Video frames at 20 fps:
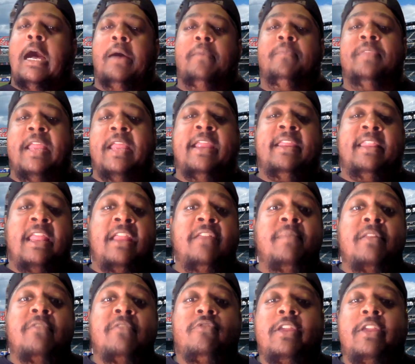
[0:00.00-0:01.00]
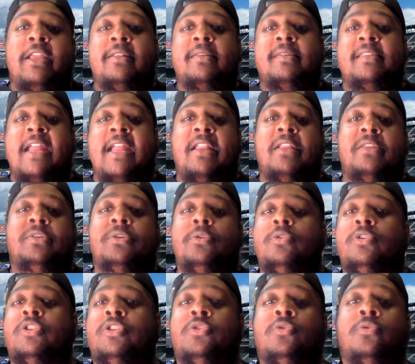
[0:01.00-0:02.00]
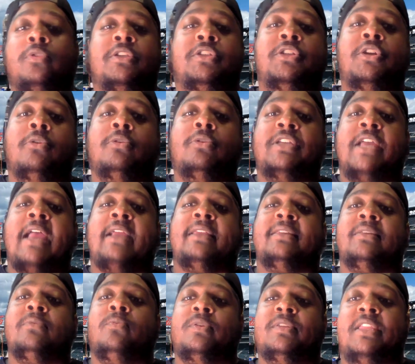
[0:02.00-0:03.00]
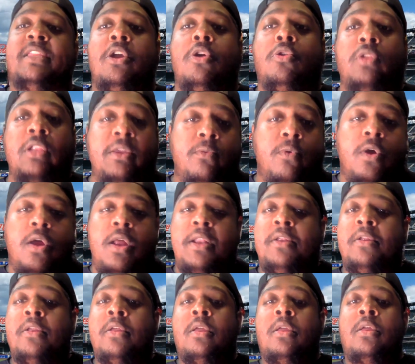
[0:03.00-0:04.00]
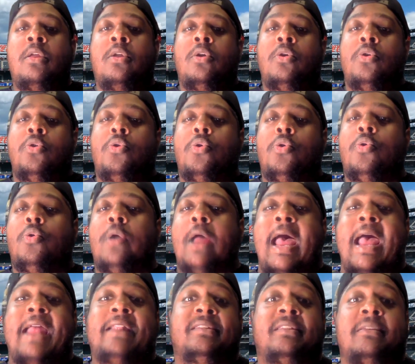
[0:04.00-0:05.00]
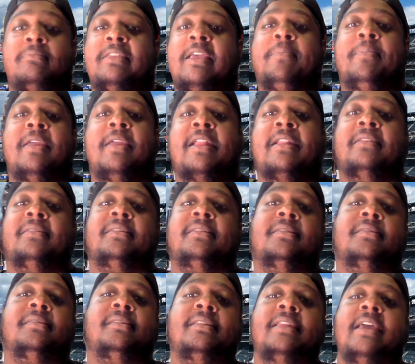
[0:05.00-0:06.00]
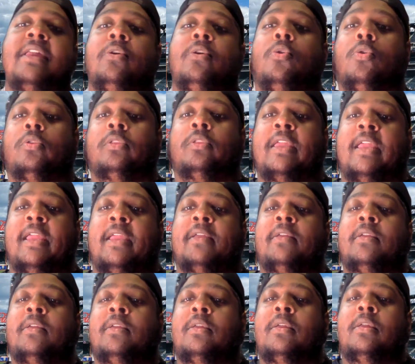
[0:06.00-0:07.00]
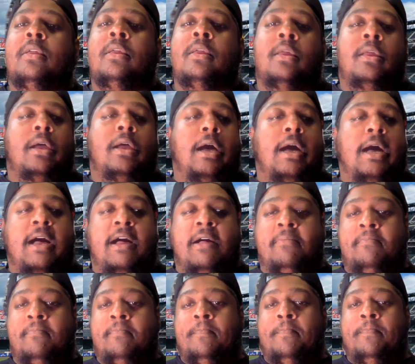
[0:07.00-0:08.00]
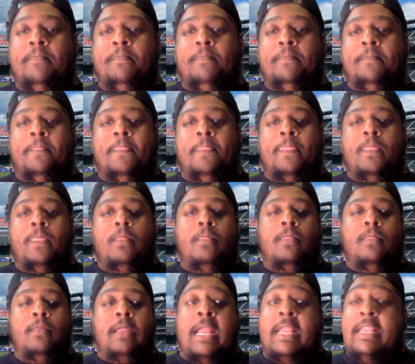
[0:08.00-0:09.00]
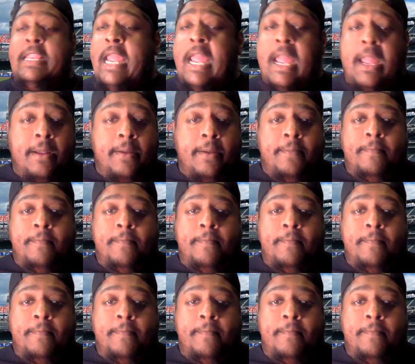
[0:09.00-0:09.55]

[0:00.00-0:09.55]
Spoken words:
they've been reinstated too. Shoeless Joe Jackson was the only one who had some type of innocence in that whole thing. And yeah,